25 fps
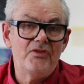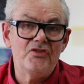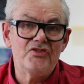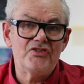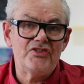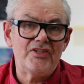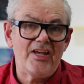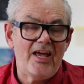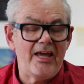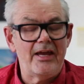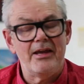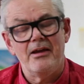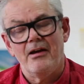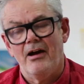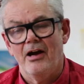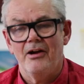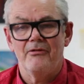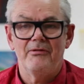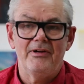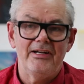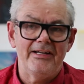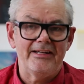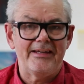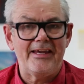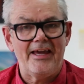if you say, I
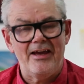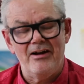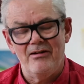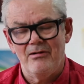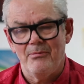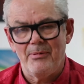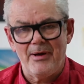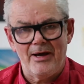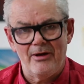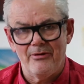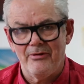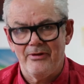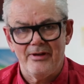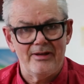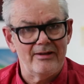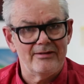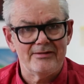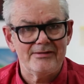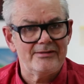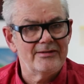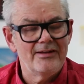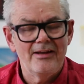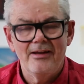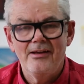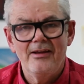really care about
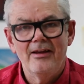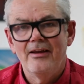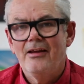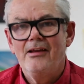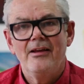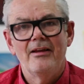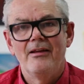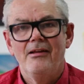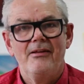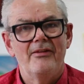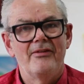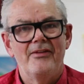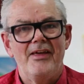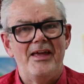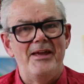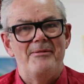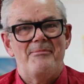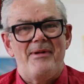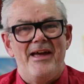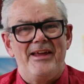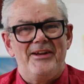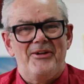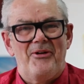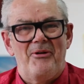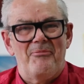this, they
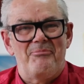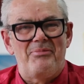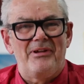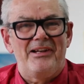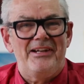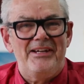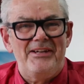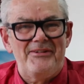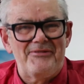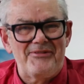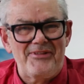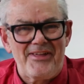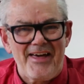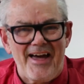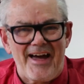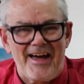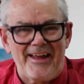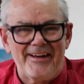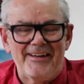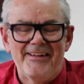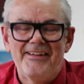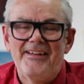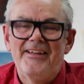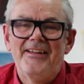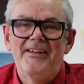may not believe
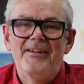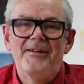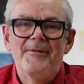that.